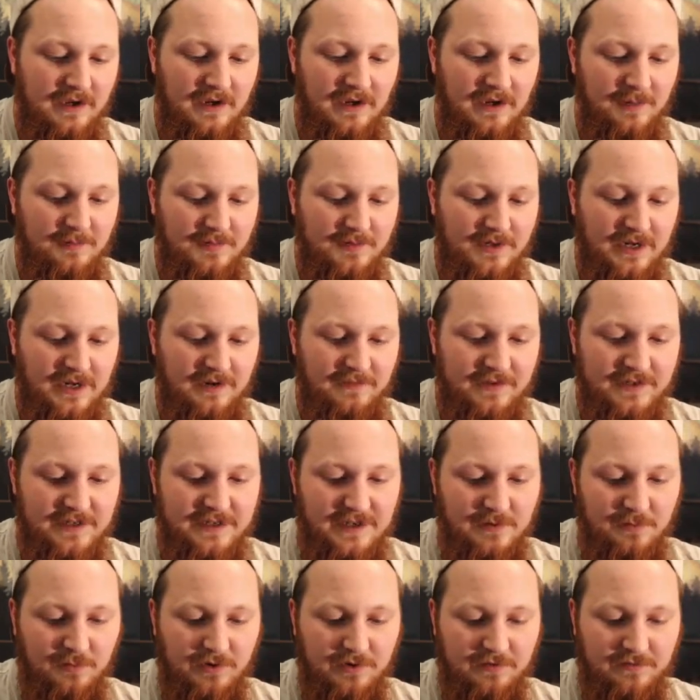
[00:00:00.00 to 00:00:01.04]
Kind of a
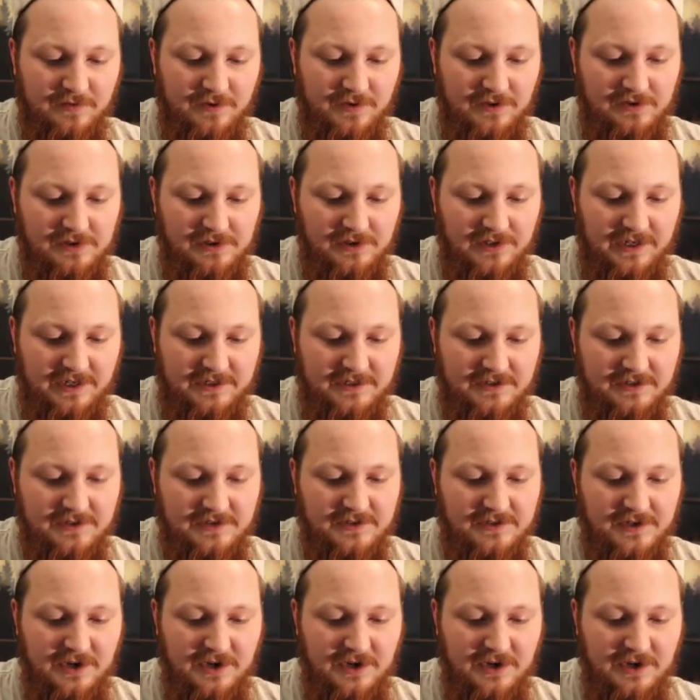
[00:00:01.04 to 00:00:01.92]
neat one for the collection,